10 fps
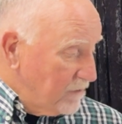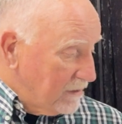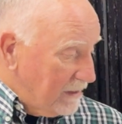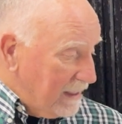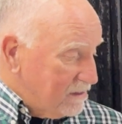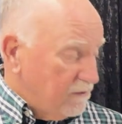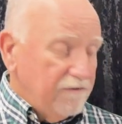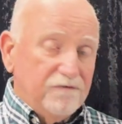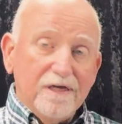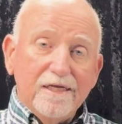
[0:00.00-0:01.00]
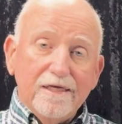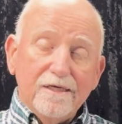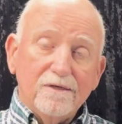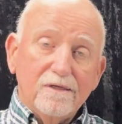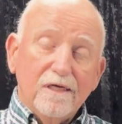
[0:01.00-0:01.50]
The last one,
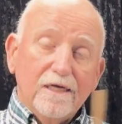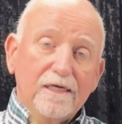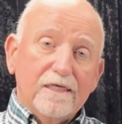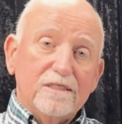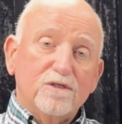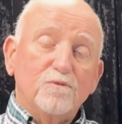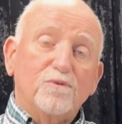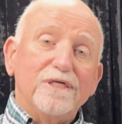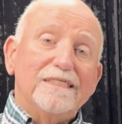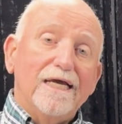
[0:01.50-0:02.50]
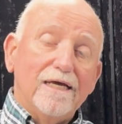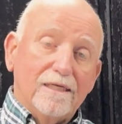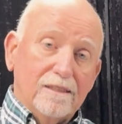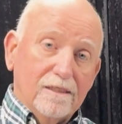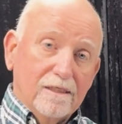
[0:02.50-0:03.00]
fingir, is to
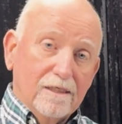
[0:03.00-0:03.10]
pretend,